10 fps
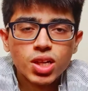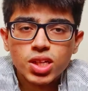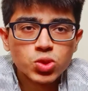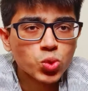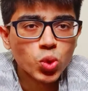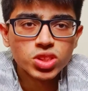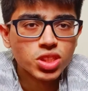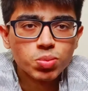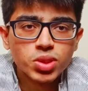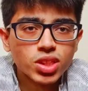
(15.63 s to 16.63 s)
It's not
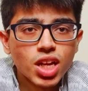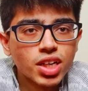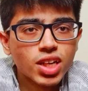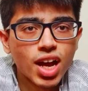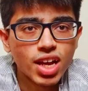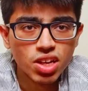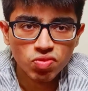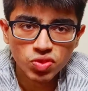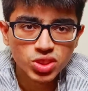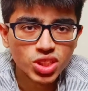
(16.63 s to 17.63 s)
something that I
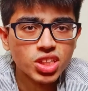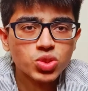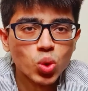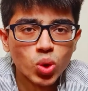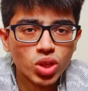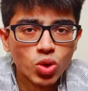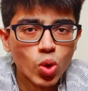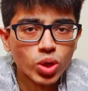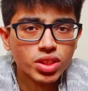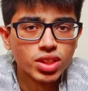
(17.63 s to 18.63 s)
emphasize on a
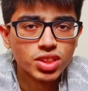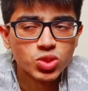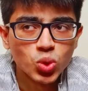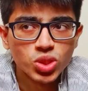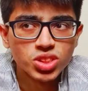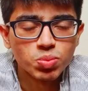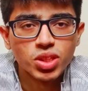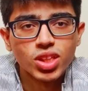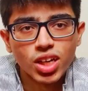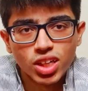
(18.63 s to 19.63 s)
lot, it's not
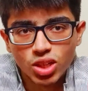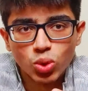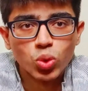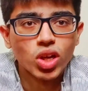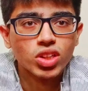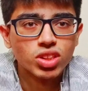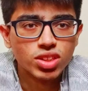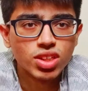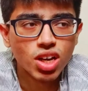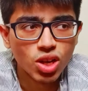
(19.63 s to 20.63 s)
something that I look at
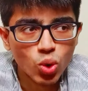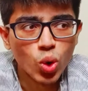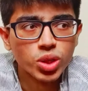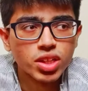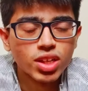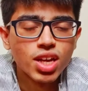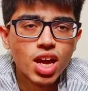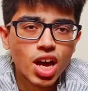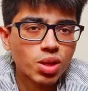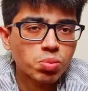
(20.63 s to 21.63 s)
a lot.
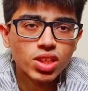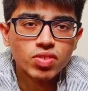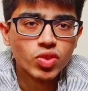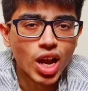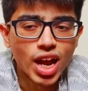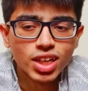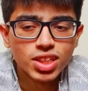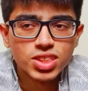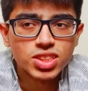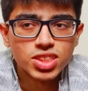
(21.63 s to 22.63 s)
I believe rank
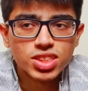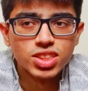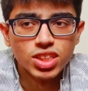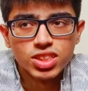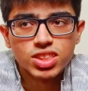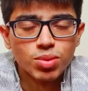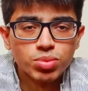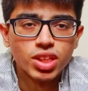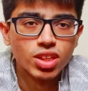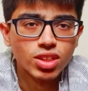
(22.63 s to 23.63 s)
list is just
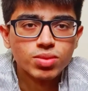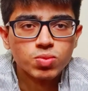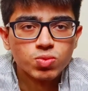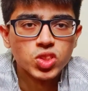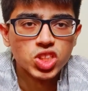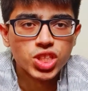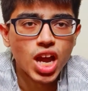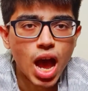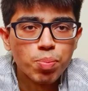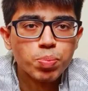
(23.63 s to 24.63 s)
something which
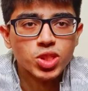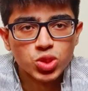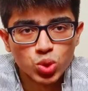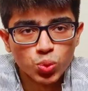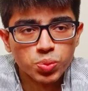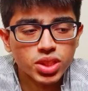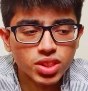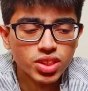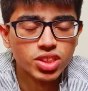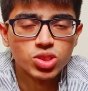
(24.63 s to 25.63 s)
happens to be
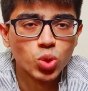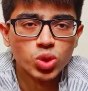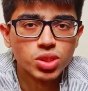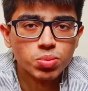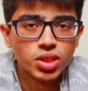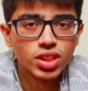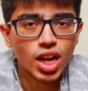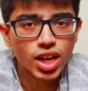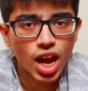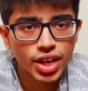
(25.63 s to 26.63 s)
there, it's not something
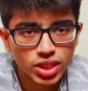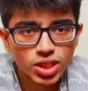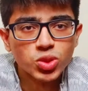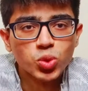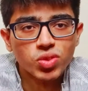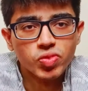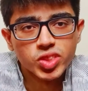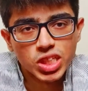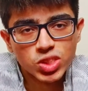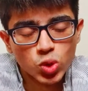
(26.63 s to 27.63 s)
that I tend to
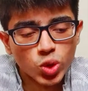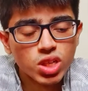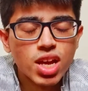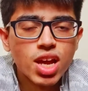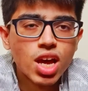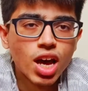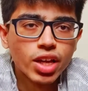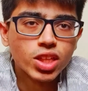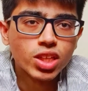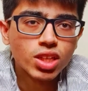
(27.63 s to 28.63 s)
emphasize on.
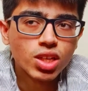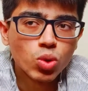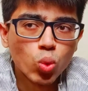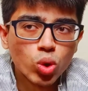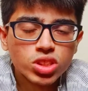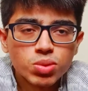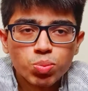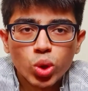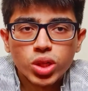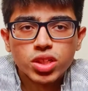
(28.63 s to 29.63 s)
I think what's
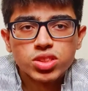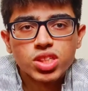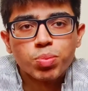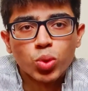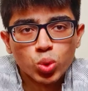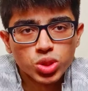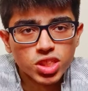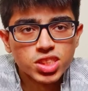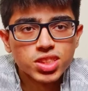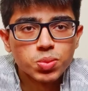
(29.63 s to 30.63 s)
important is the
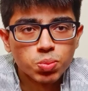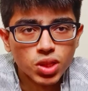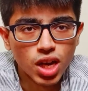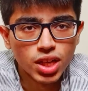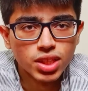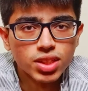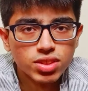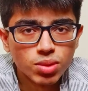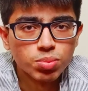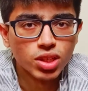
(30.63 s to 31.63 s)
process
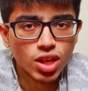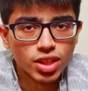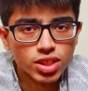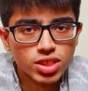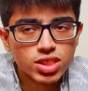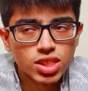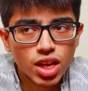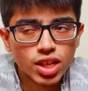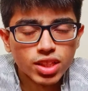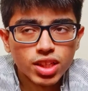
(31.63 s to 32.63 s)
behind something like this.
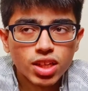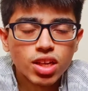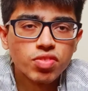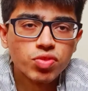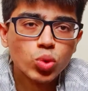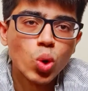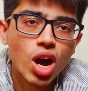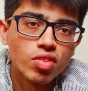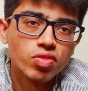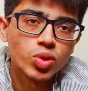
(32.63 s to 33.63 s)
And I think if you
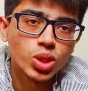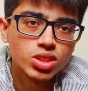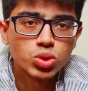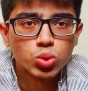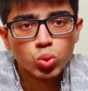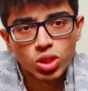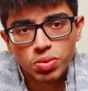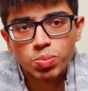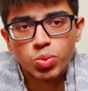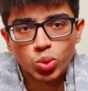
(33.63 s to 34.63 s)
have a
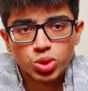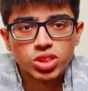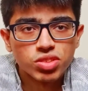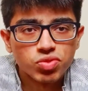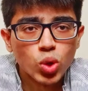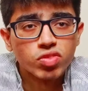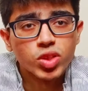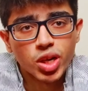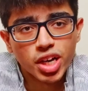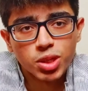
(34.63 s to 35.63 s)
suitable process, if you have
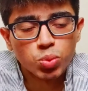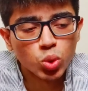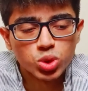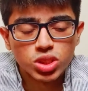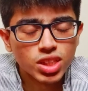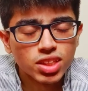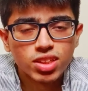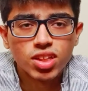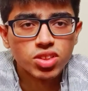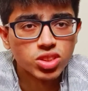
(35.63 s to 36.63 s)
the right process, I
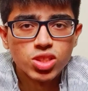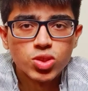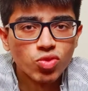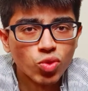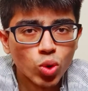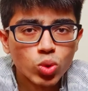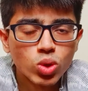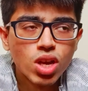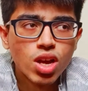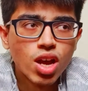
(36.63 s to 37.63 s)
think the results will follow.
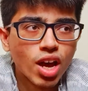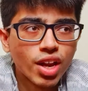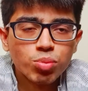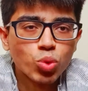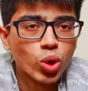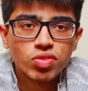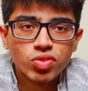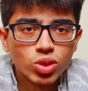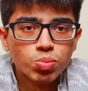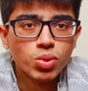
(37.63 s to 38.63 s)
And I'm not a
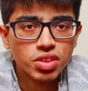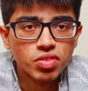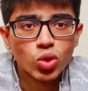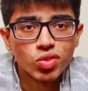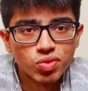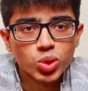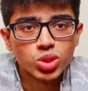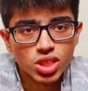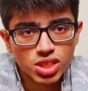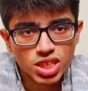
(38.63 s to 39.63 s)
firm believer of
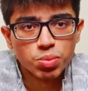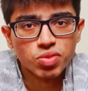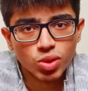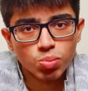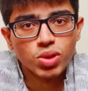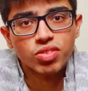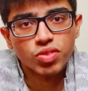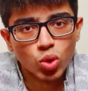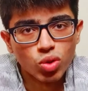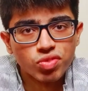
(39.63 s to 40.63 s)
results, I'm a firm
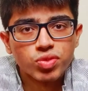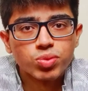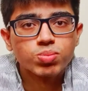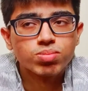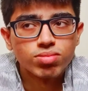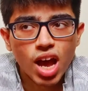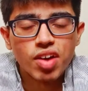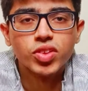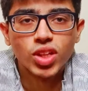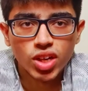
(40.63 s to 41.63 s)
believer of
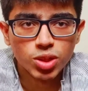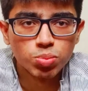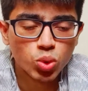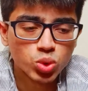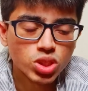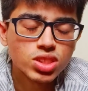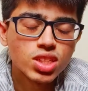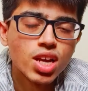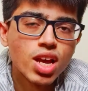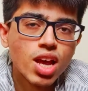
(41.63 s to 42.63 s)
having the right process.